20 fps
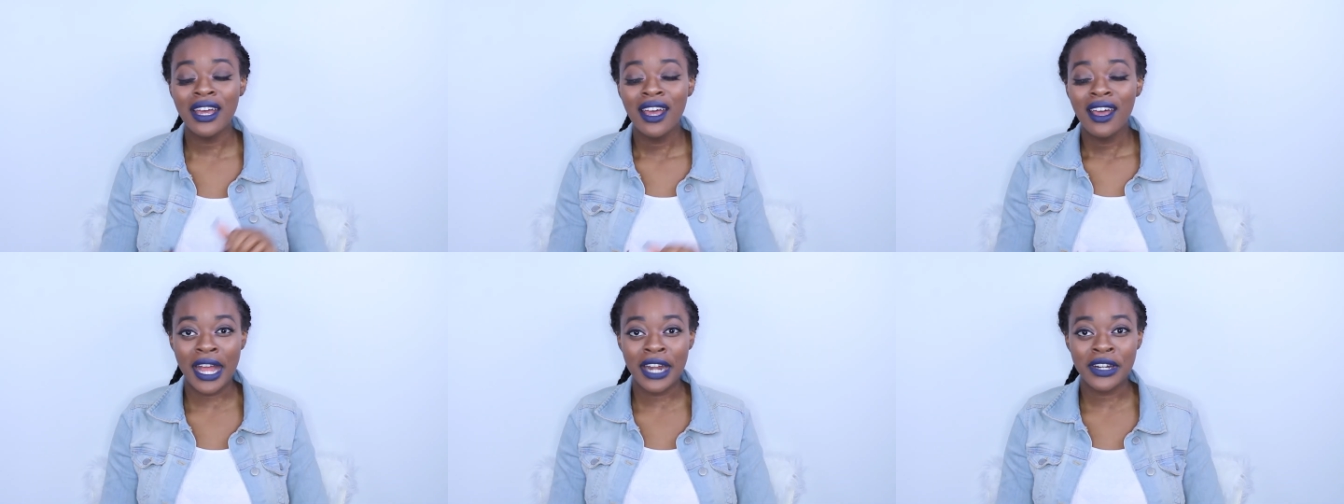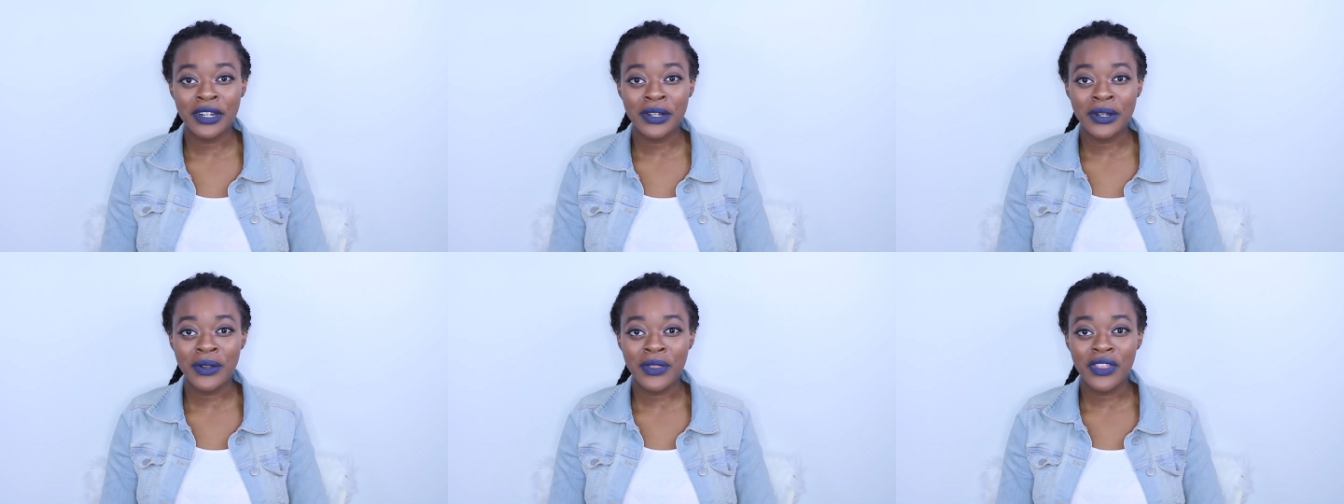
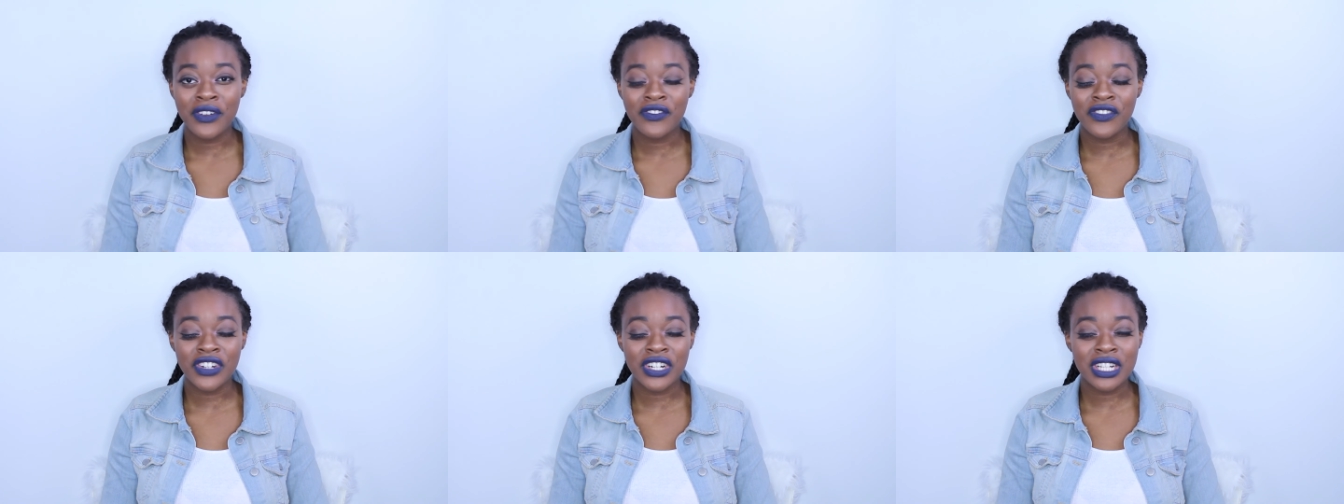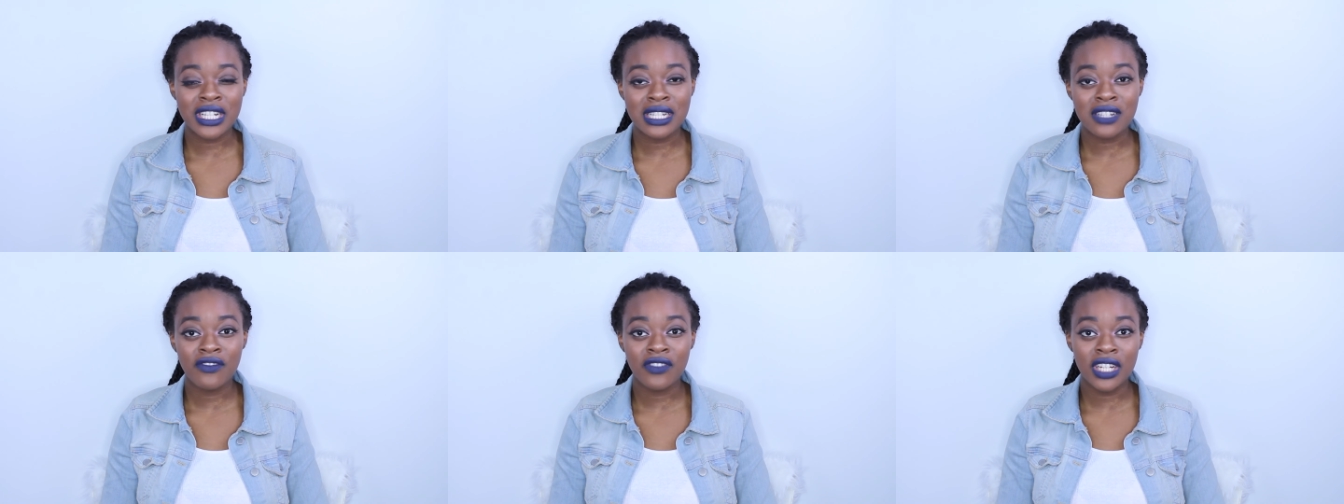I know the
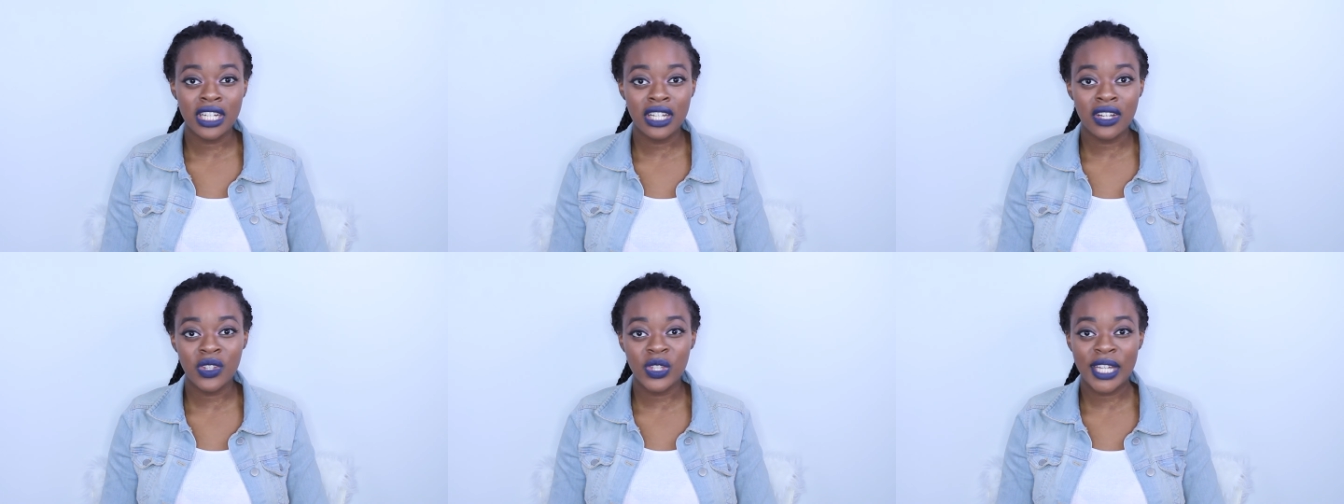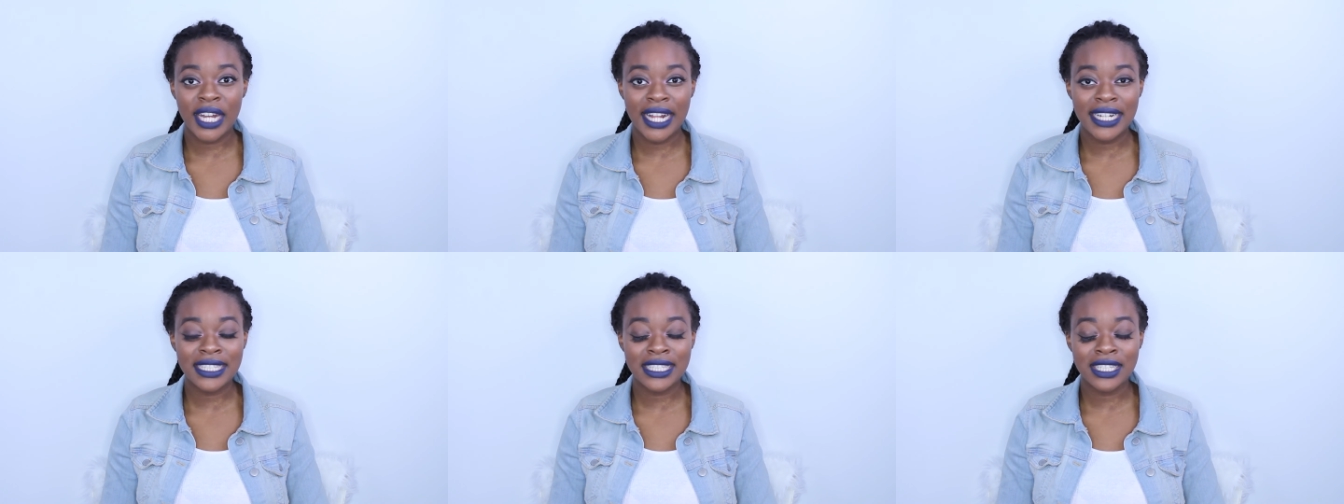first video
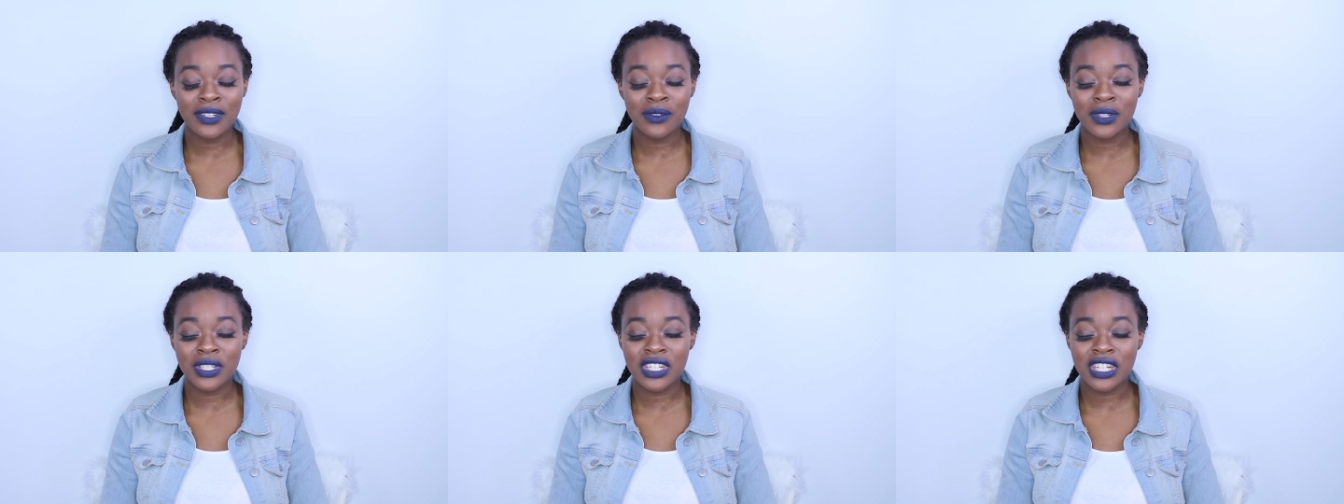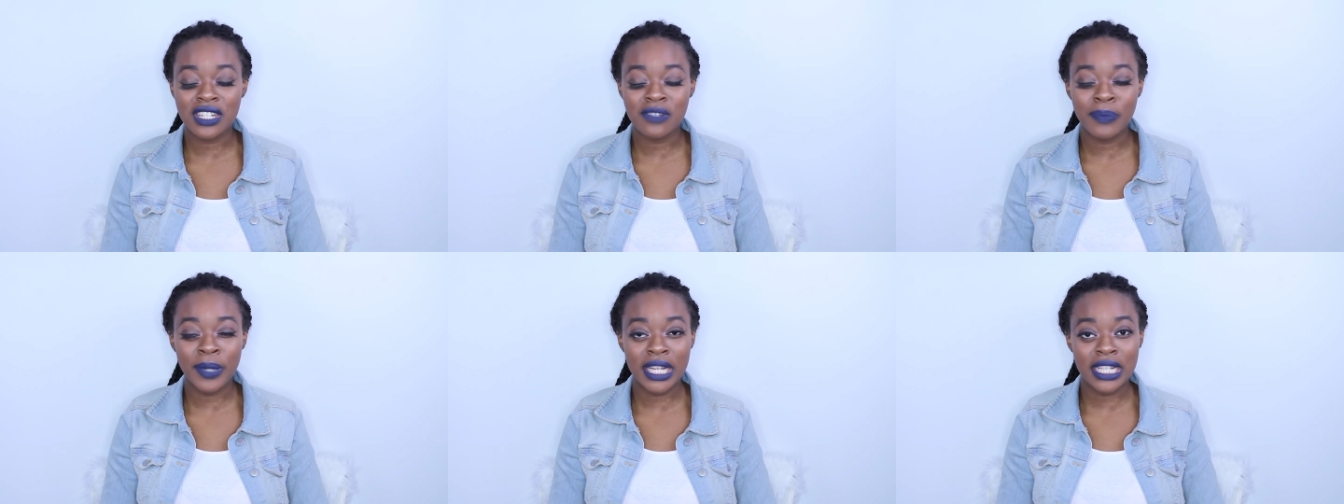that I did was
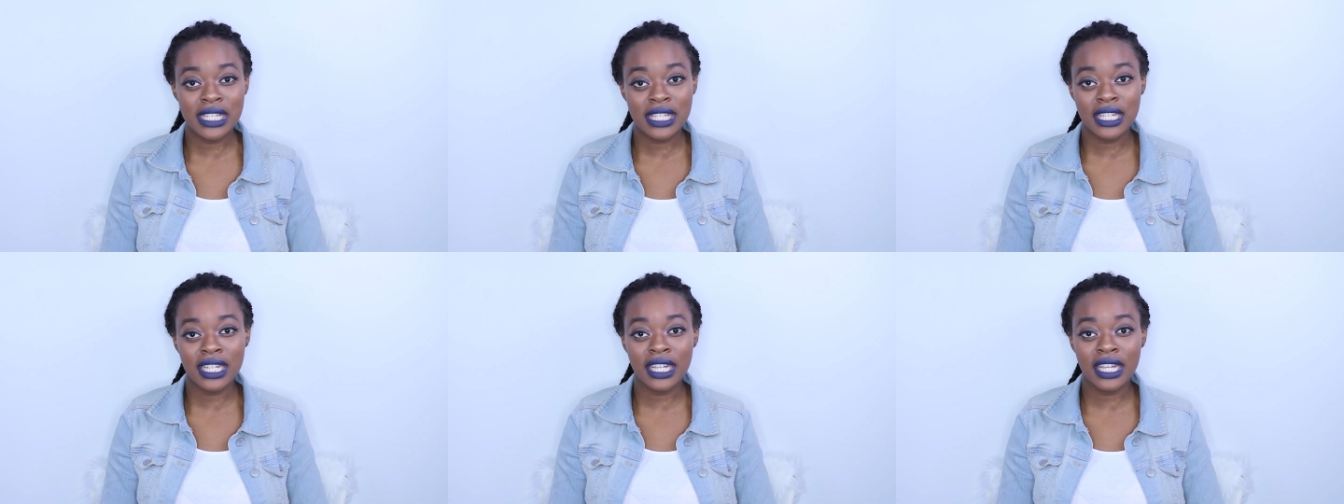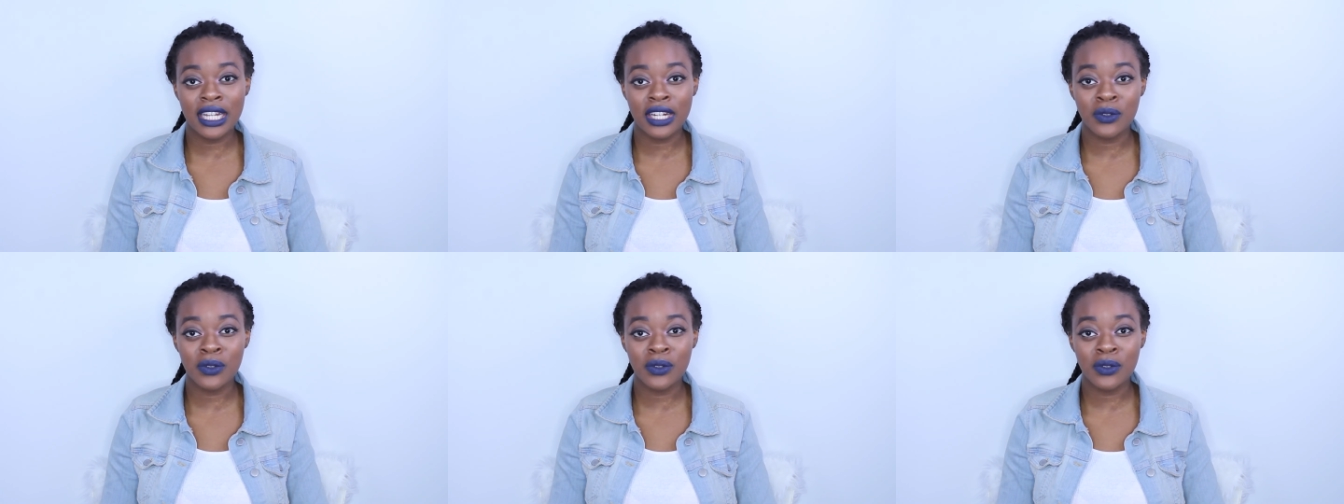just basic,